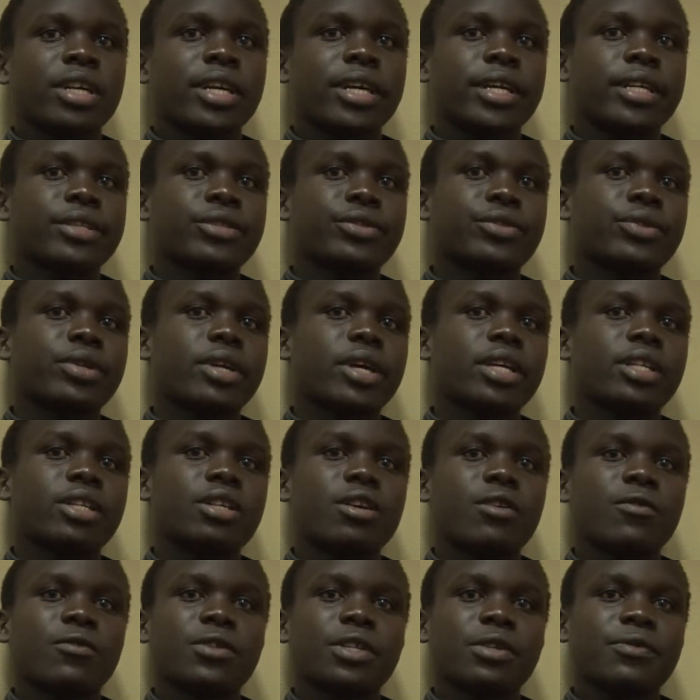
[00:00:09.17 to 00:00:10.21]
in the
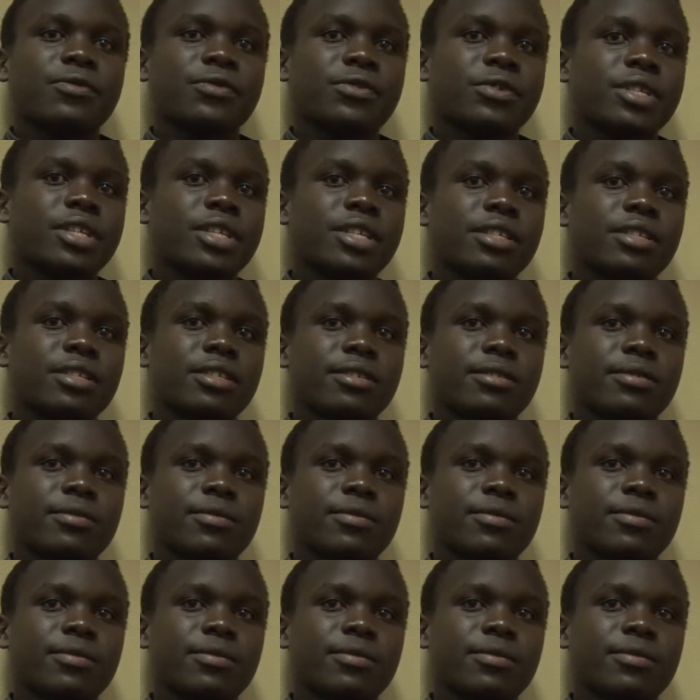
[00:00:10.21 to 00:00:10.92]
society of South Sudan.